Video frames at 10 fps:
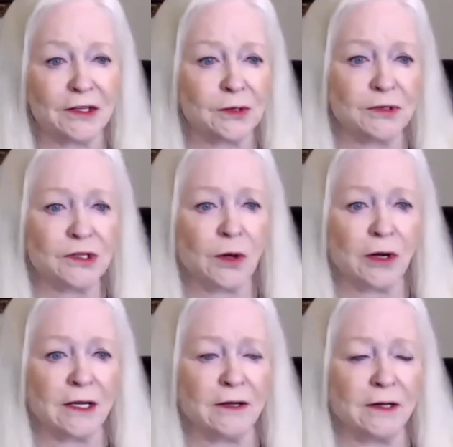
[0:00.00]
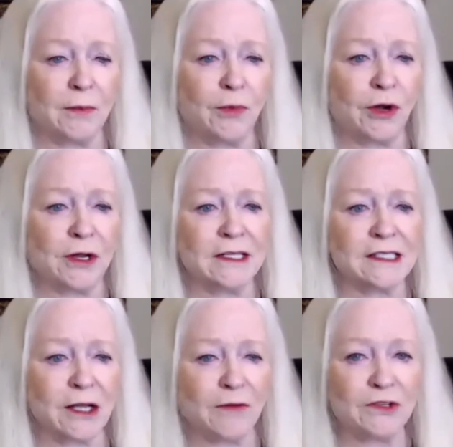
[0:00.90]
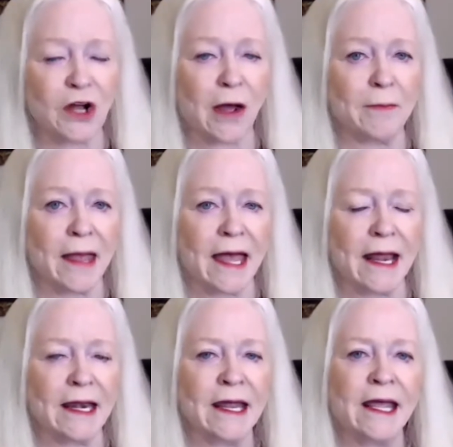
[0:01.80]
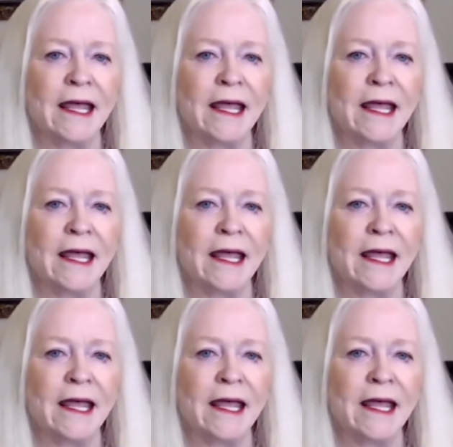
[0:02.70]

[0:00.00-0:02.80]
So he was totally a brilliant self-taught man.